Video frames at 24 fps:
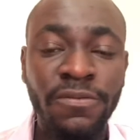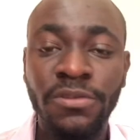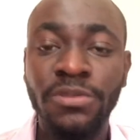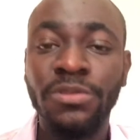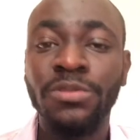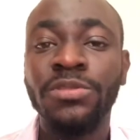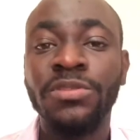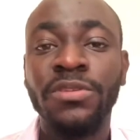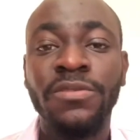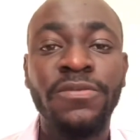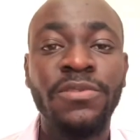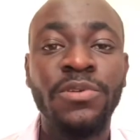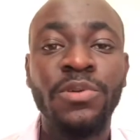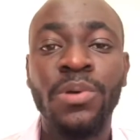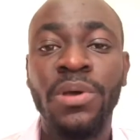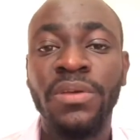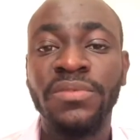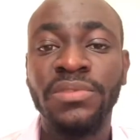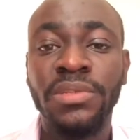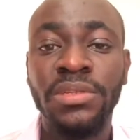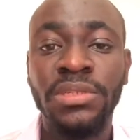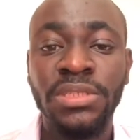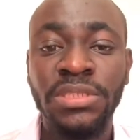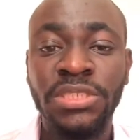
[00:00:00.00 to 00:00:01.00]
those of you who have
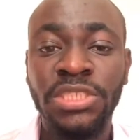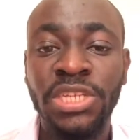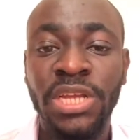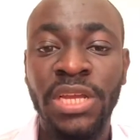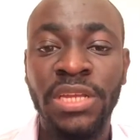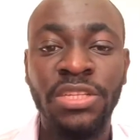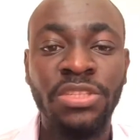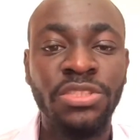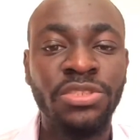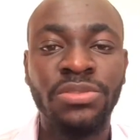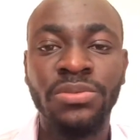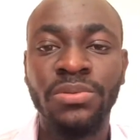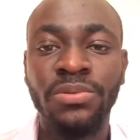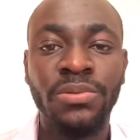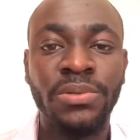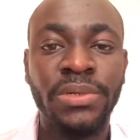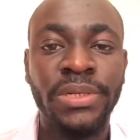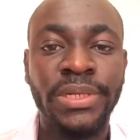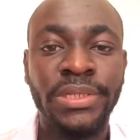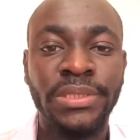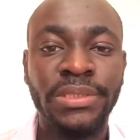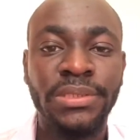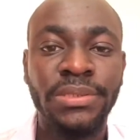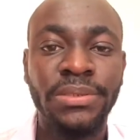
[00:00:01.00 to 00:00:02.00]
studied Chinese, you know
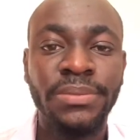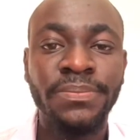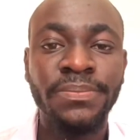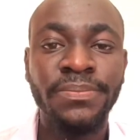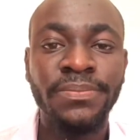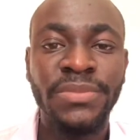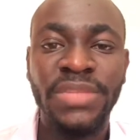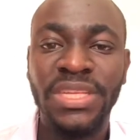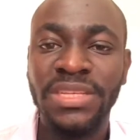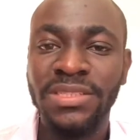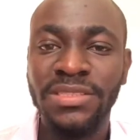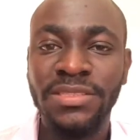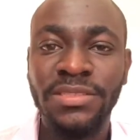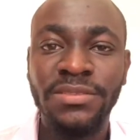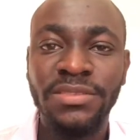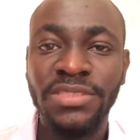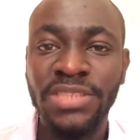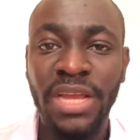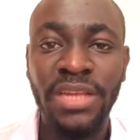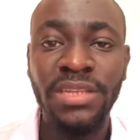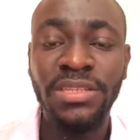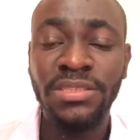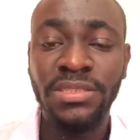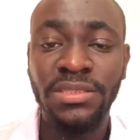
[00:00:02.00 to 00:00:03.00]
that
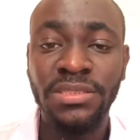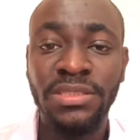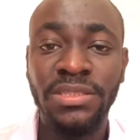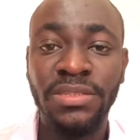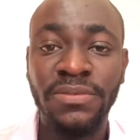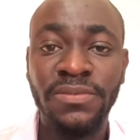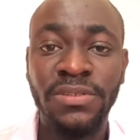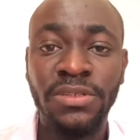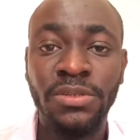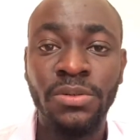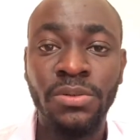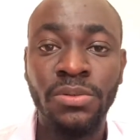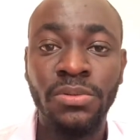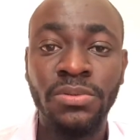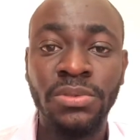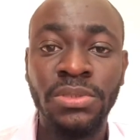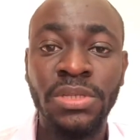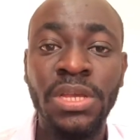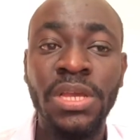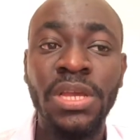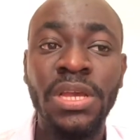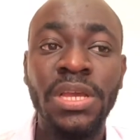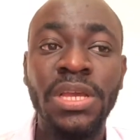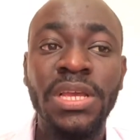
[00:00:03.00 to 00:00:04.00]
Chinese is difficult.
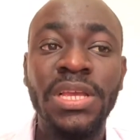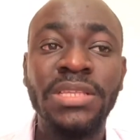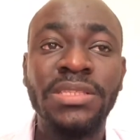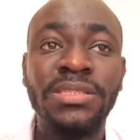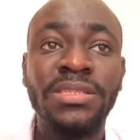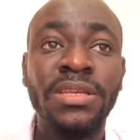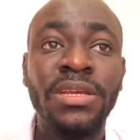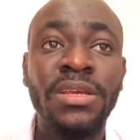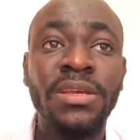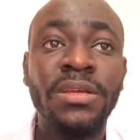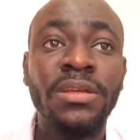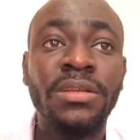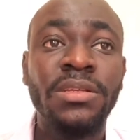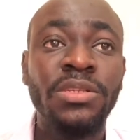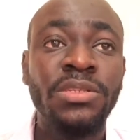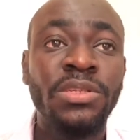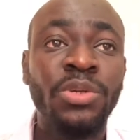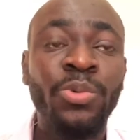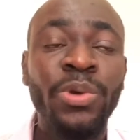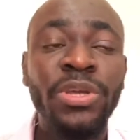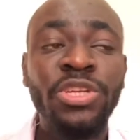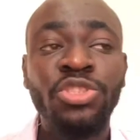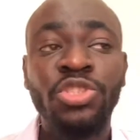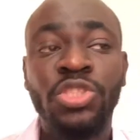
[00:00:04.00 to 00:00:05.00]
It's the
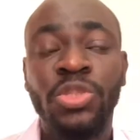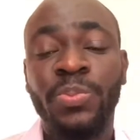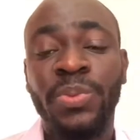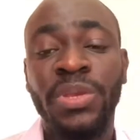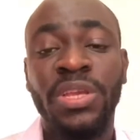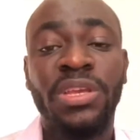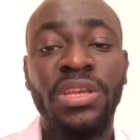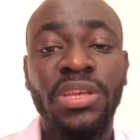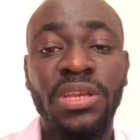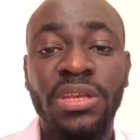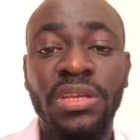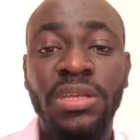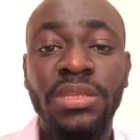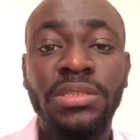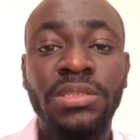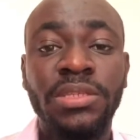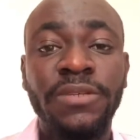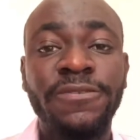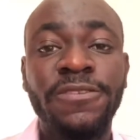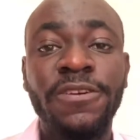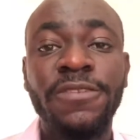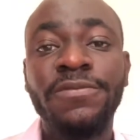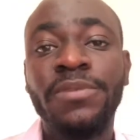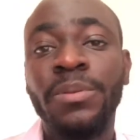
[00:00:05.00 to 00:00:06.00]
way you speak is
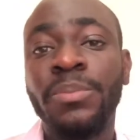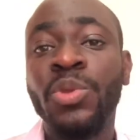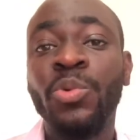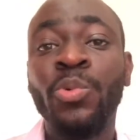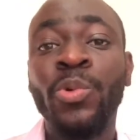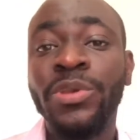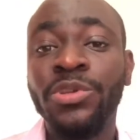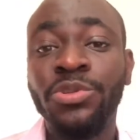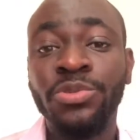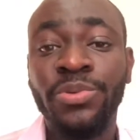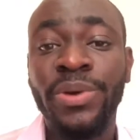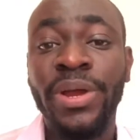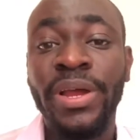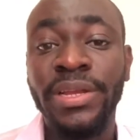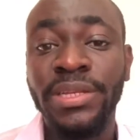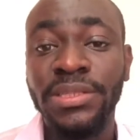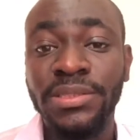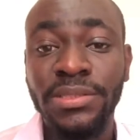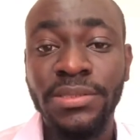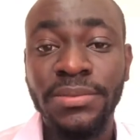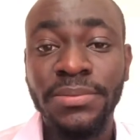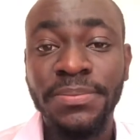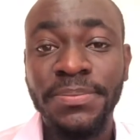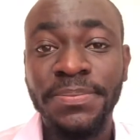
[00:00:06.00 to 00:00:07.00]
different from the way you write.
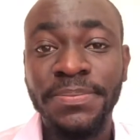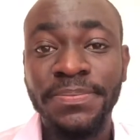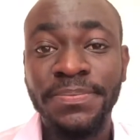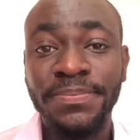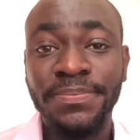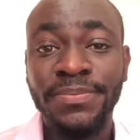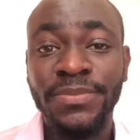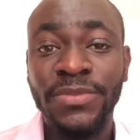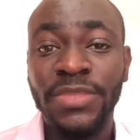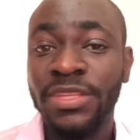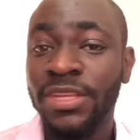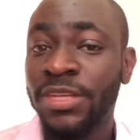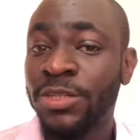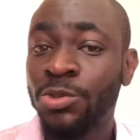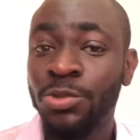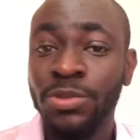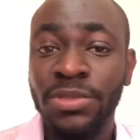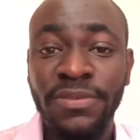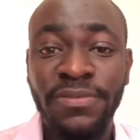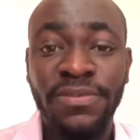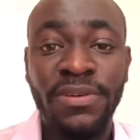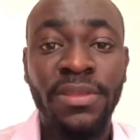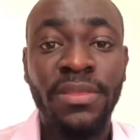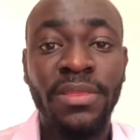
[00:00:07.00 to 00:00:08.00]
They are two
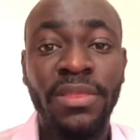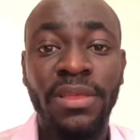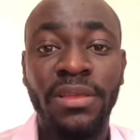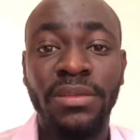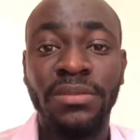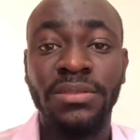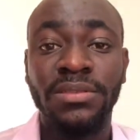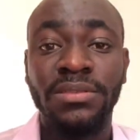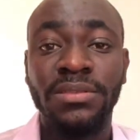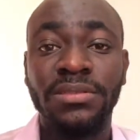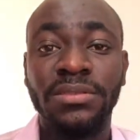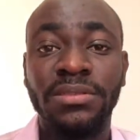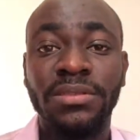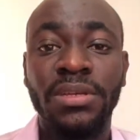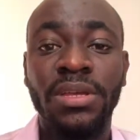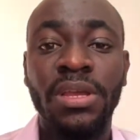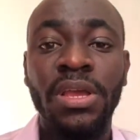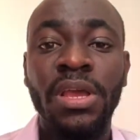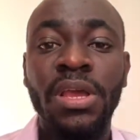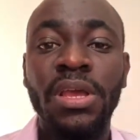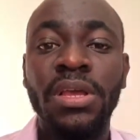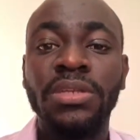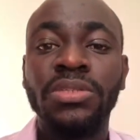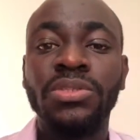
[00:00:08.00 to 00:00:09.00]
different things.
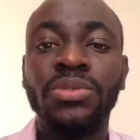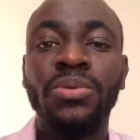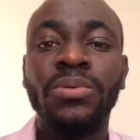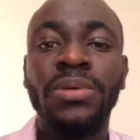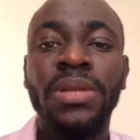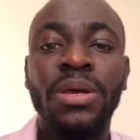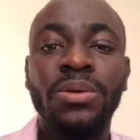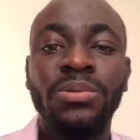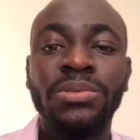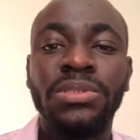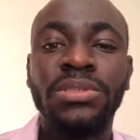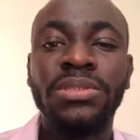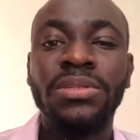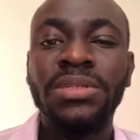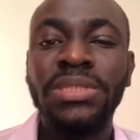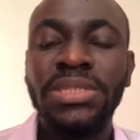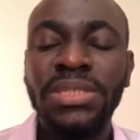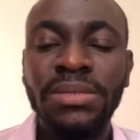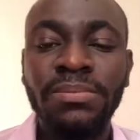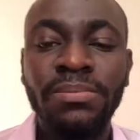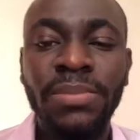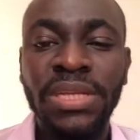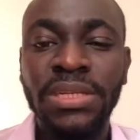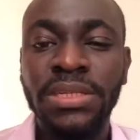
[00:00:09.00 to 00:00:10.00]
So now,
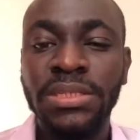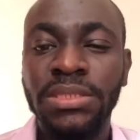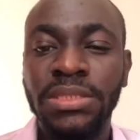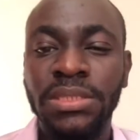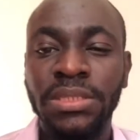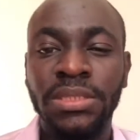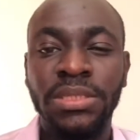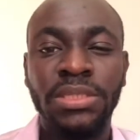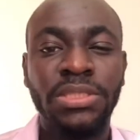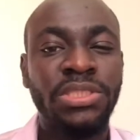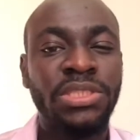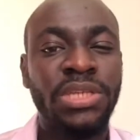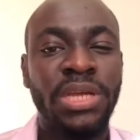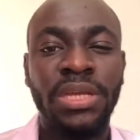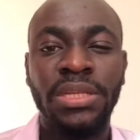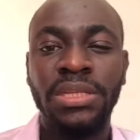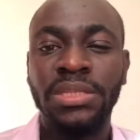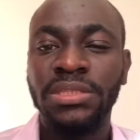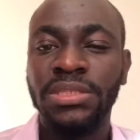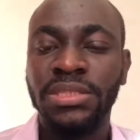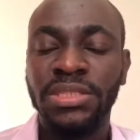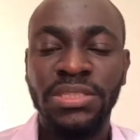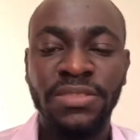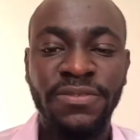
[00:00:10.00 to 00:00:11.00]
studying medicine in
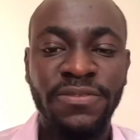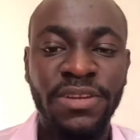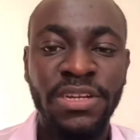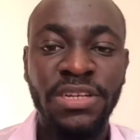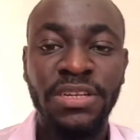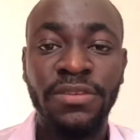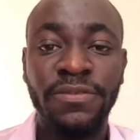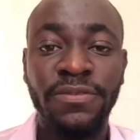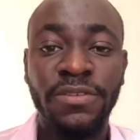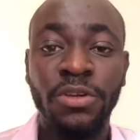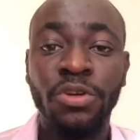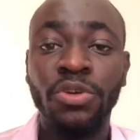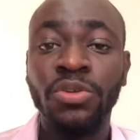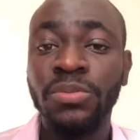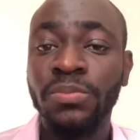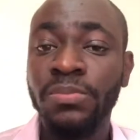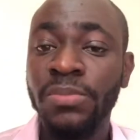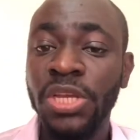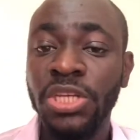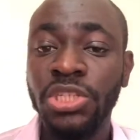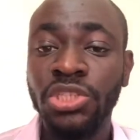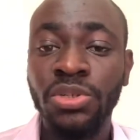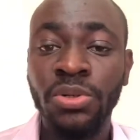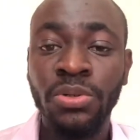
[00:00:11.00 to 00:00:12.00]
Chinese is very difficult.
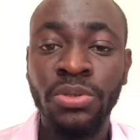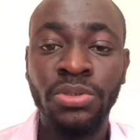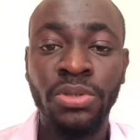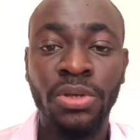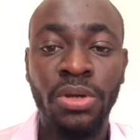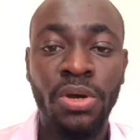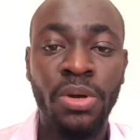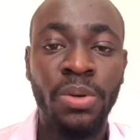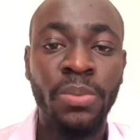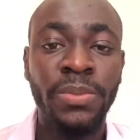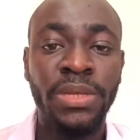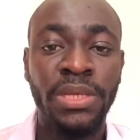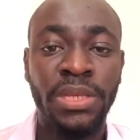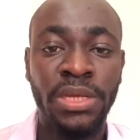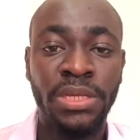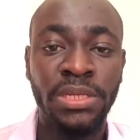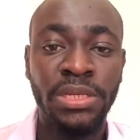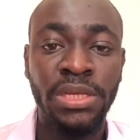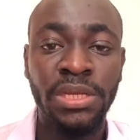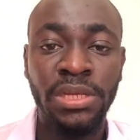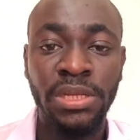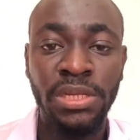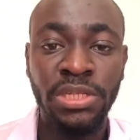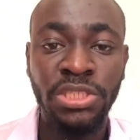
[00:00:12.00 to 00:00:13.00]
Make sure you come in an
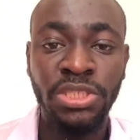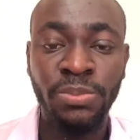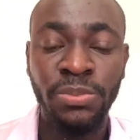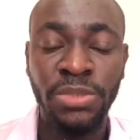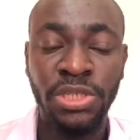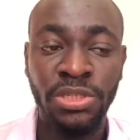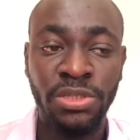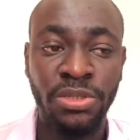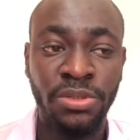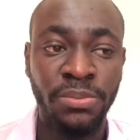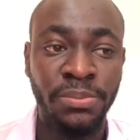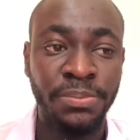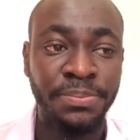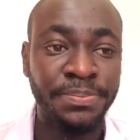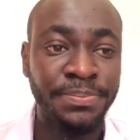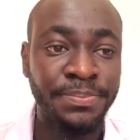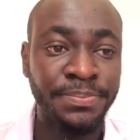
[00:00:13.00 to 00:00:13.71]
English medium.